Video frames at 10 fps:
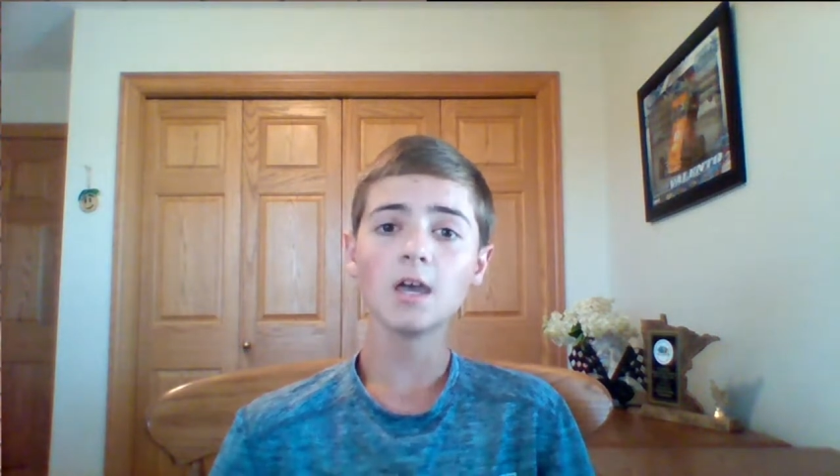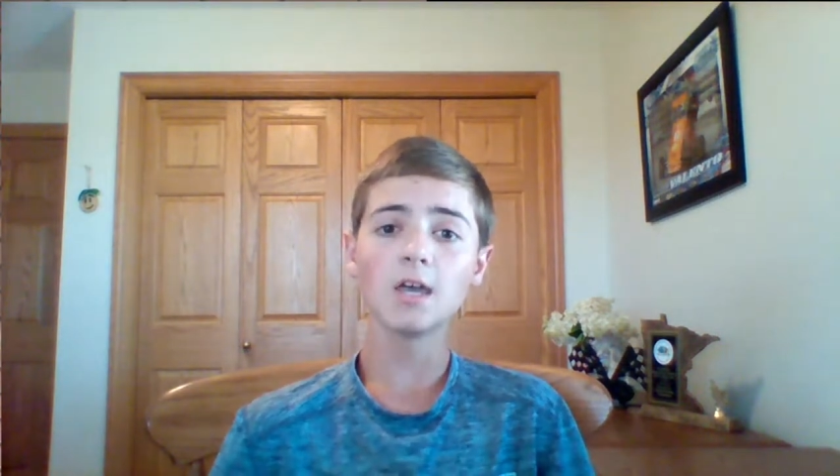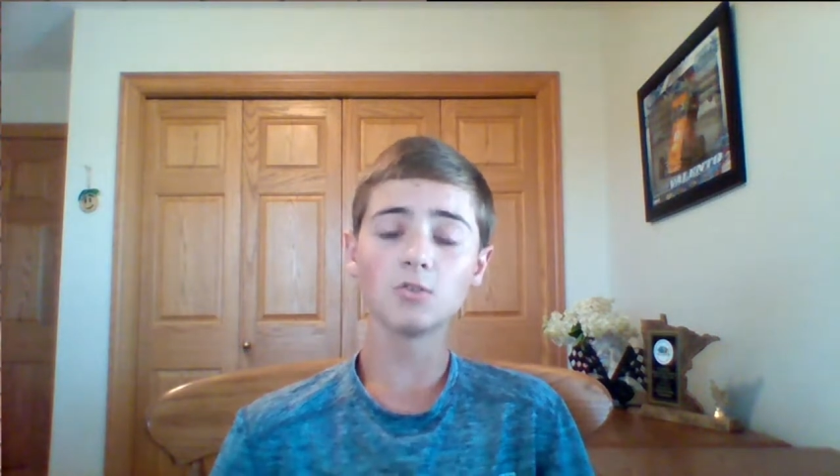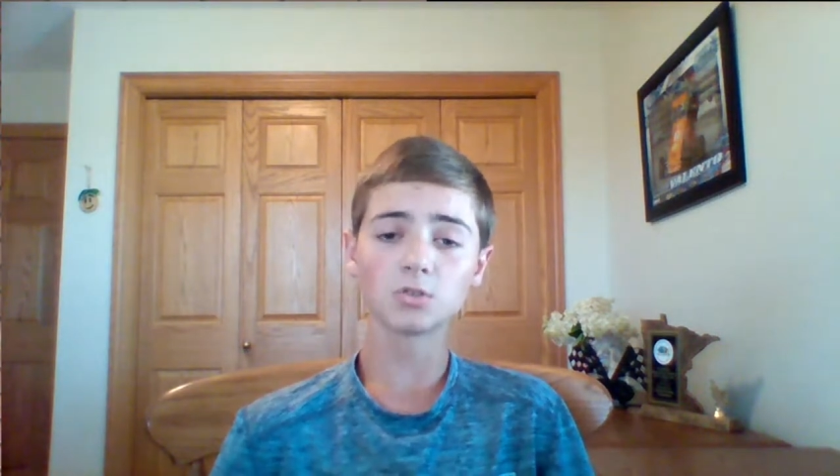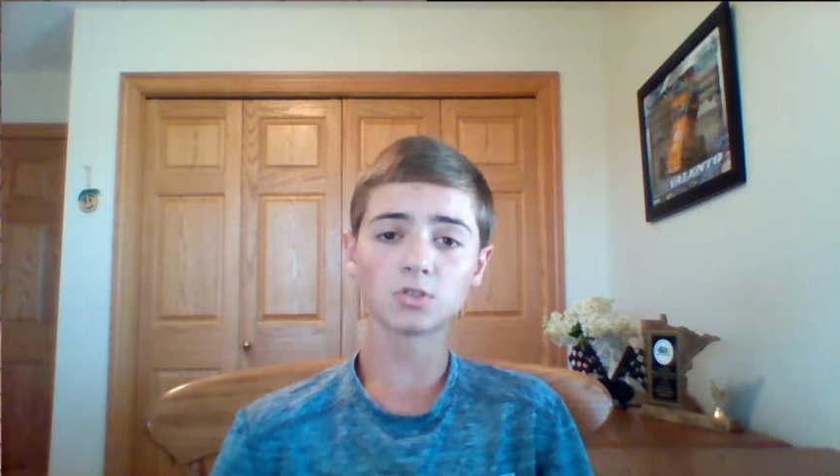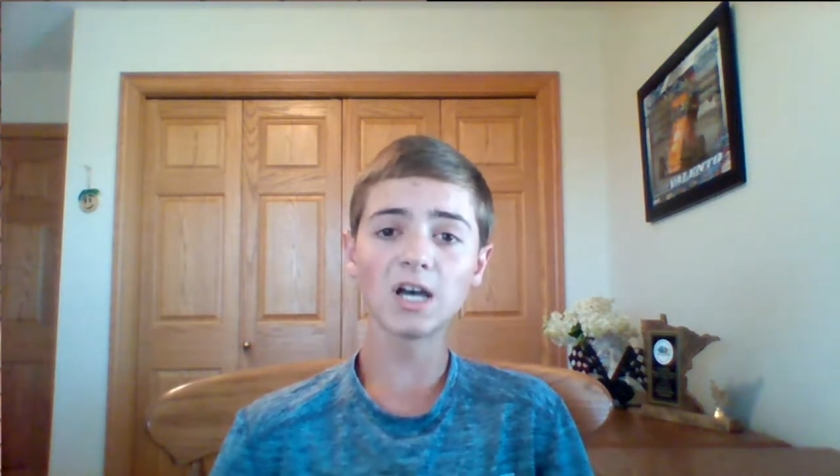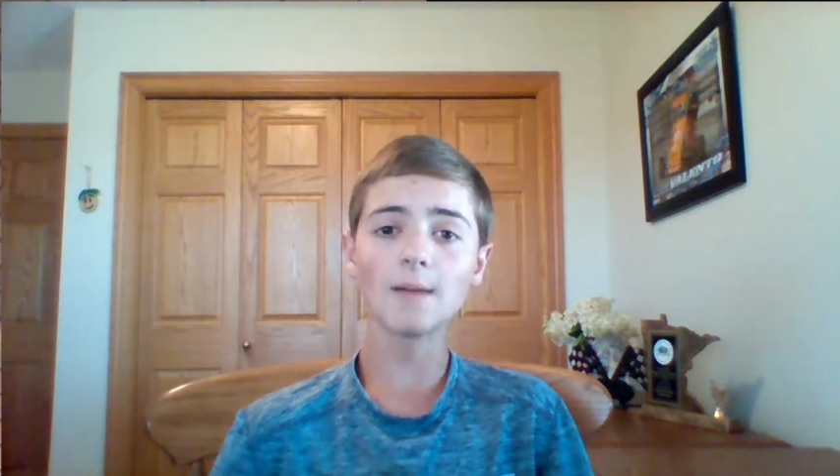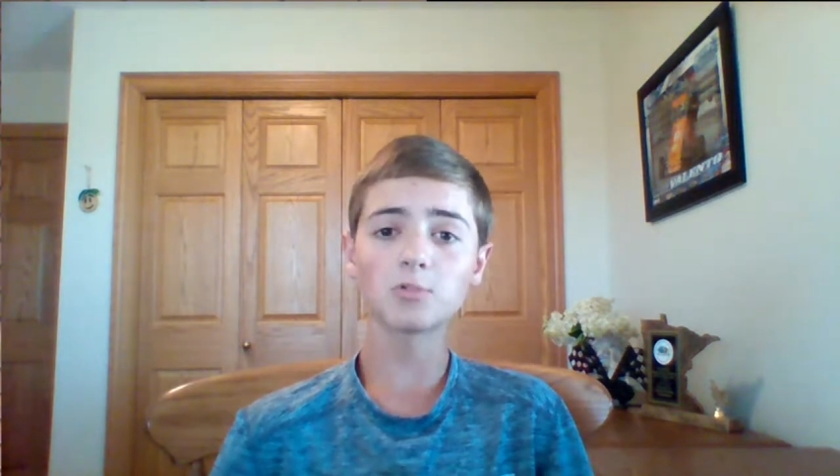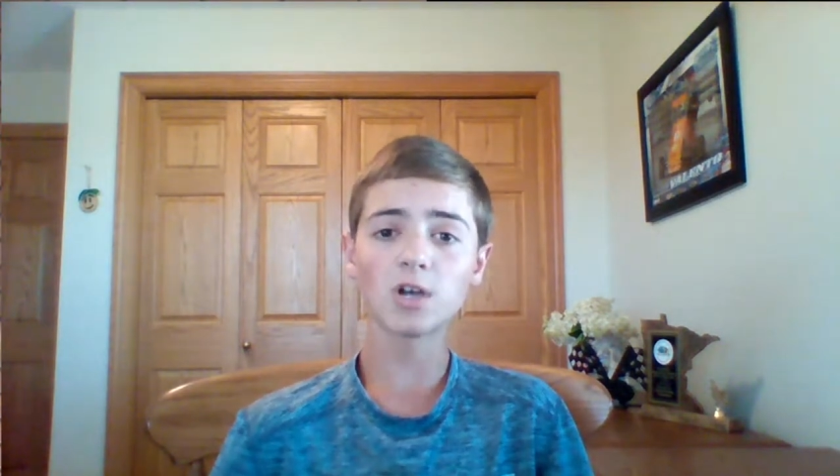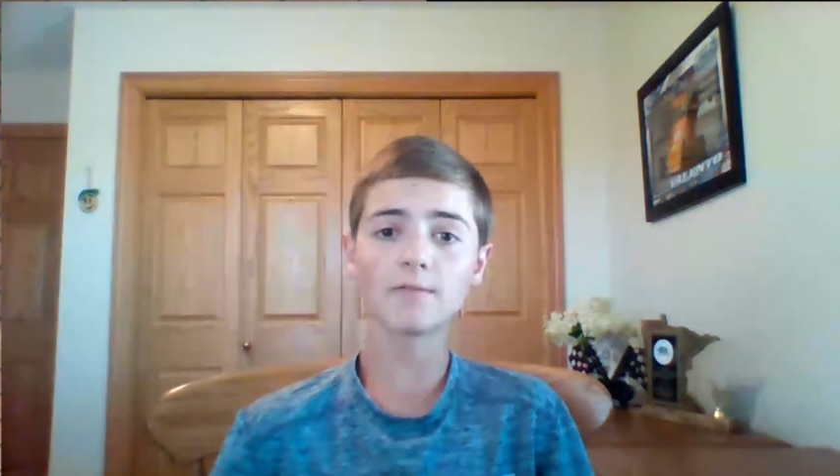and there's
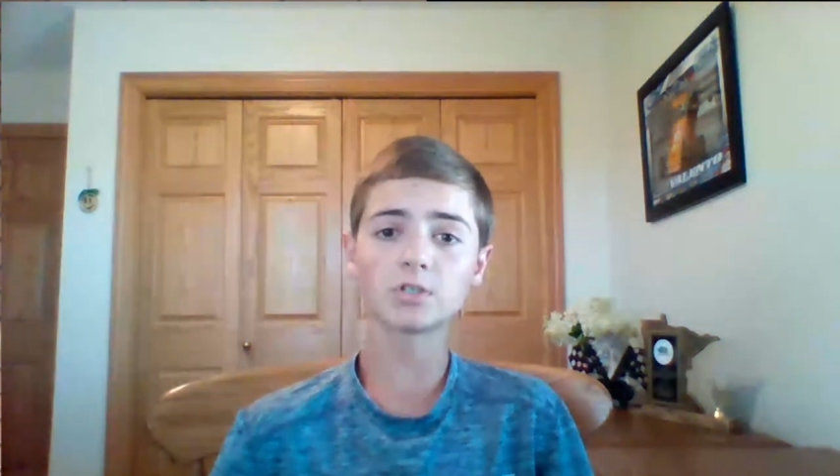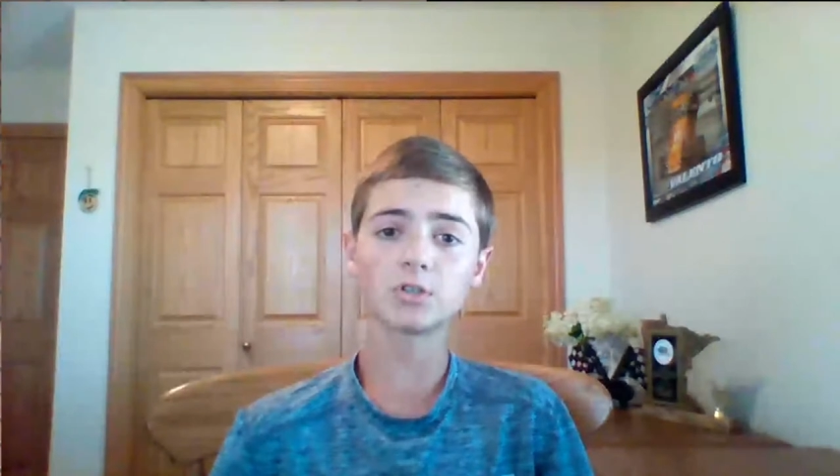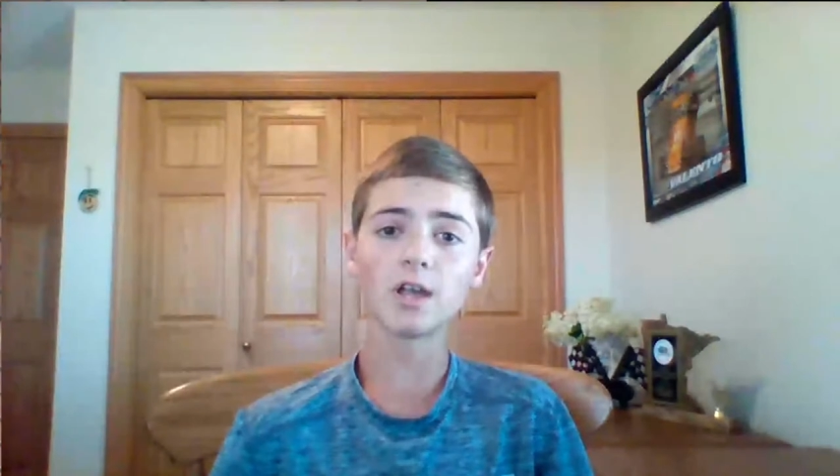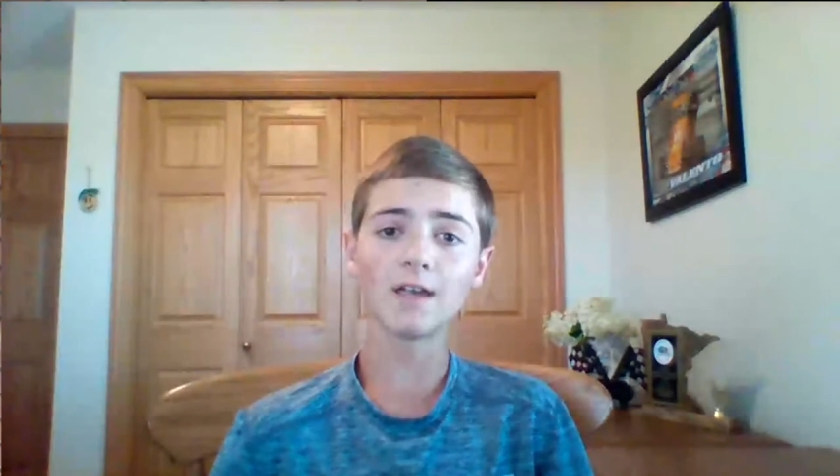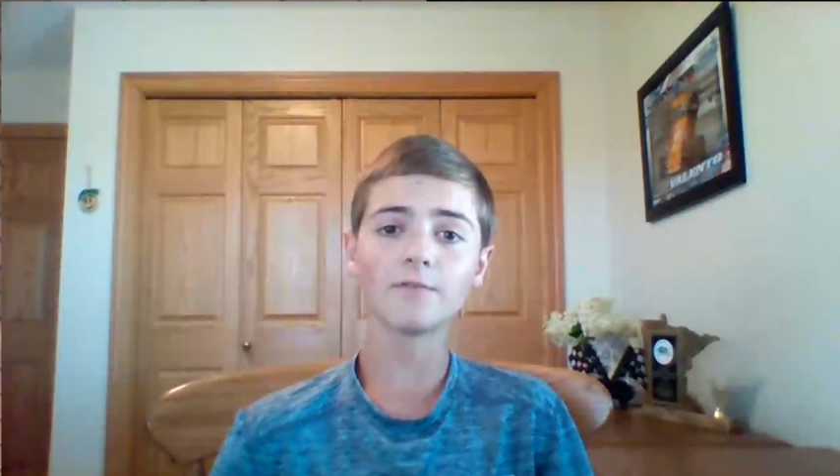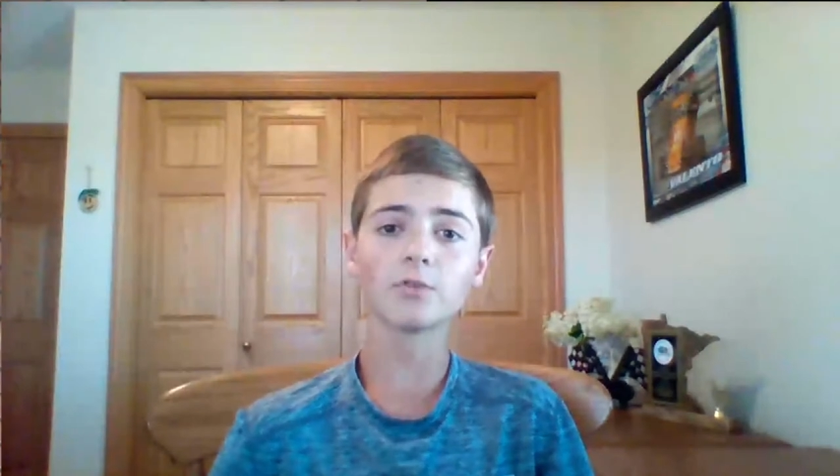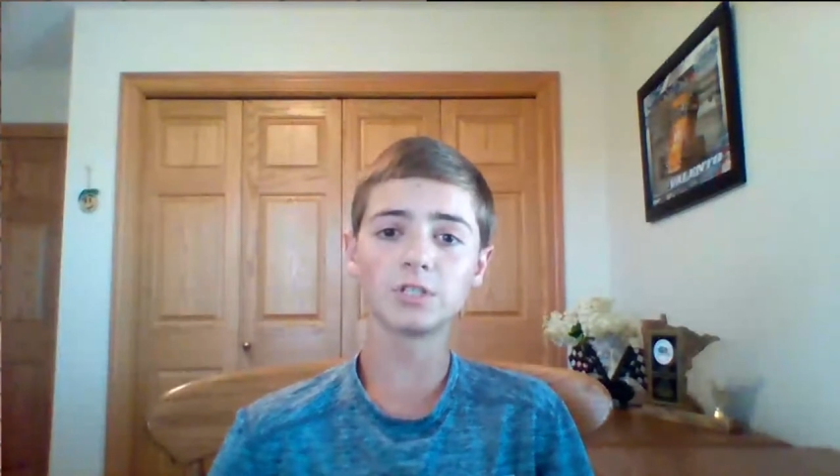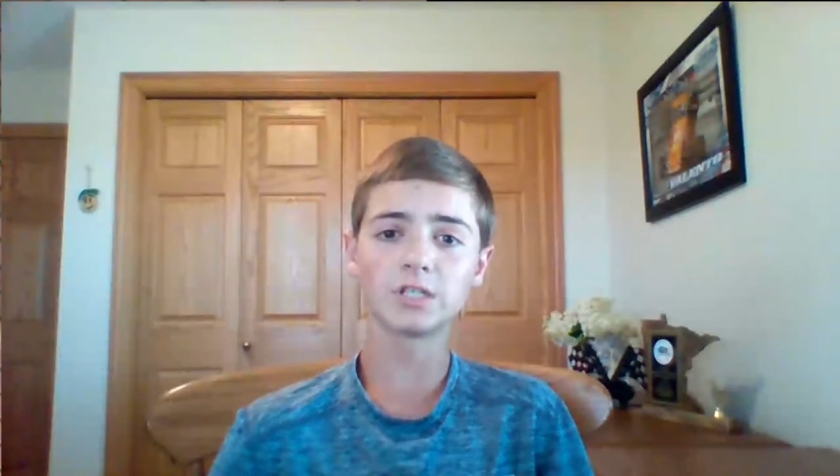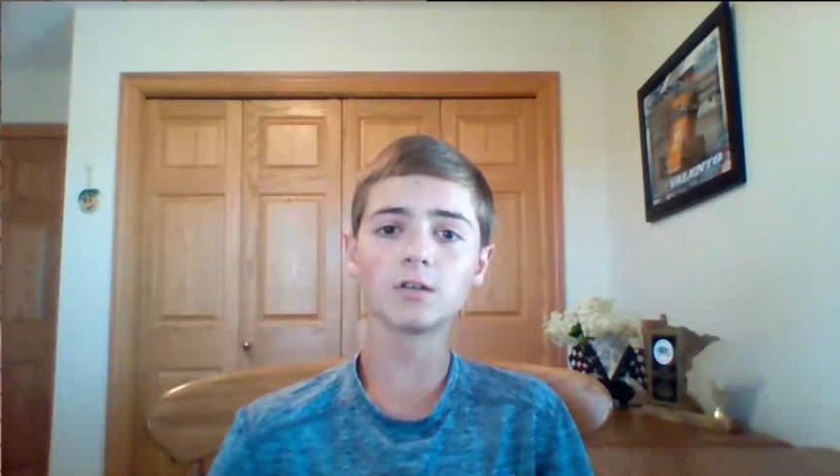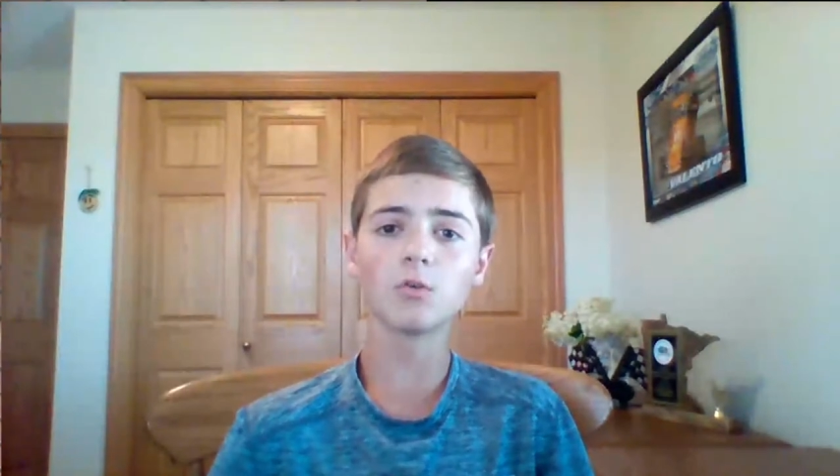top drivers there every
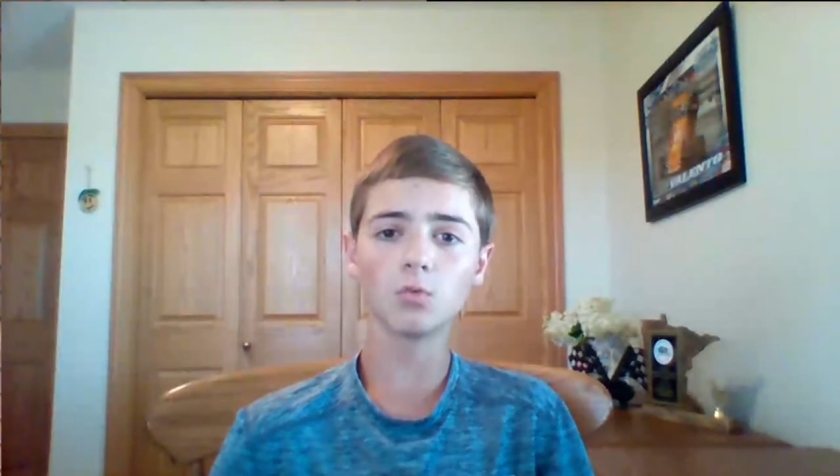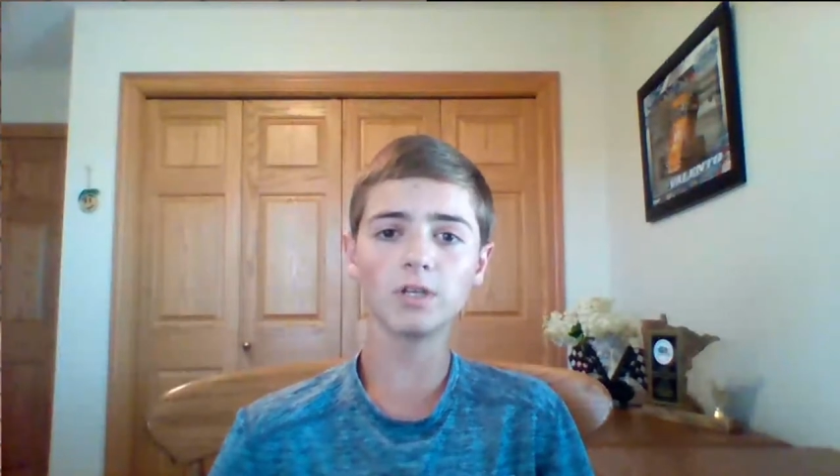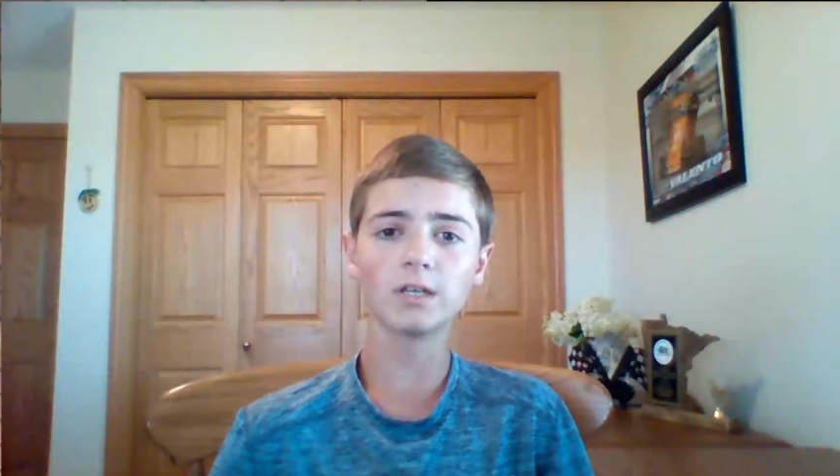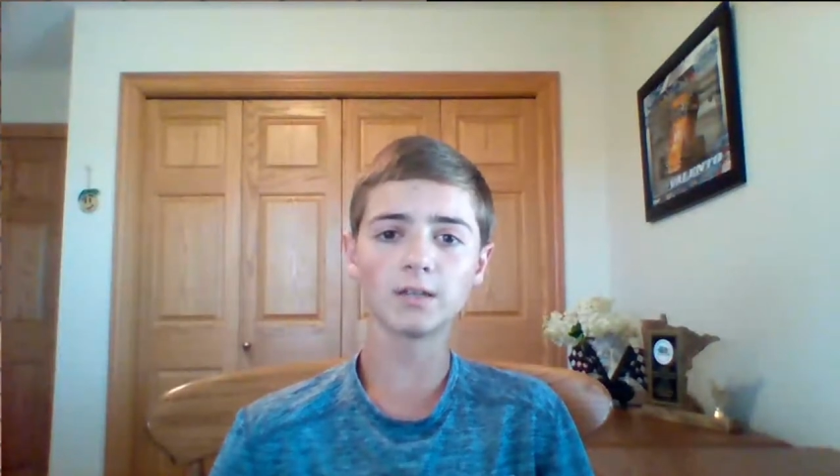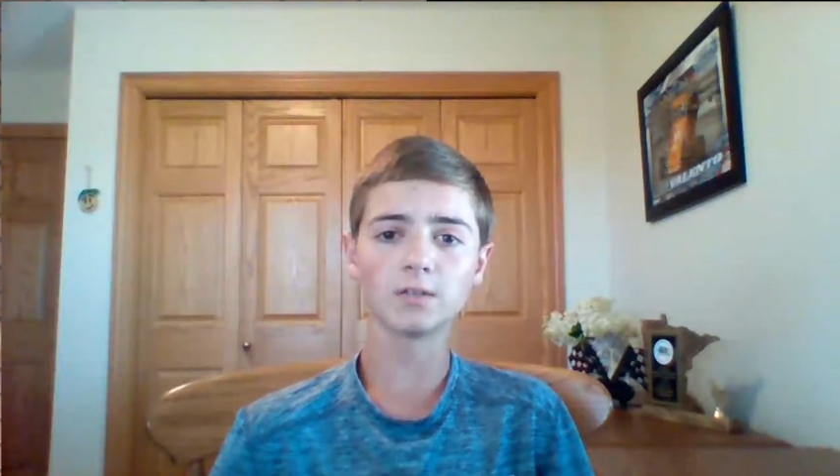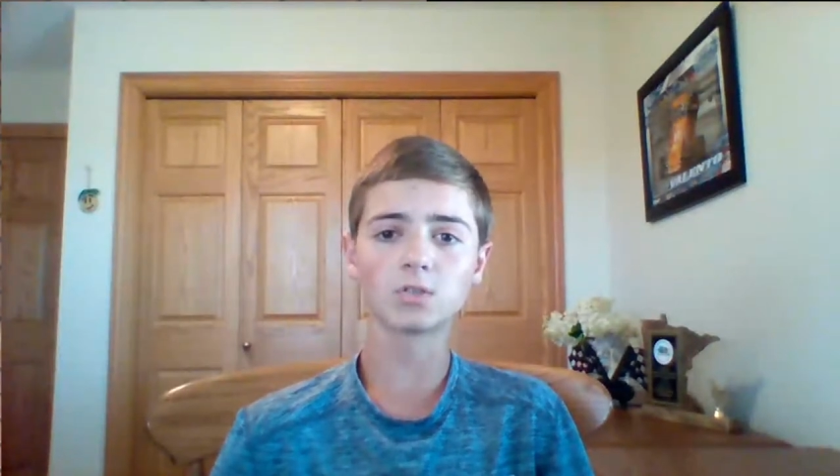single weekend.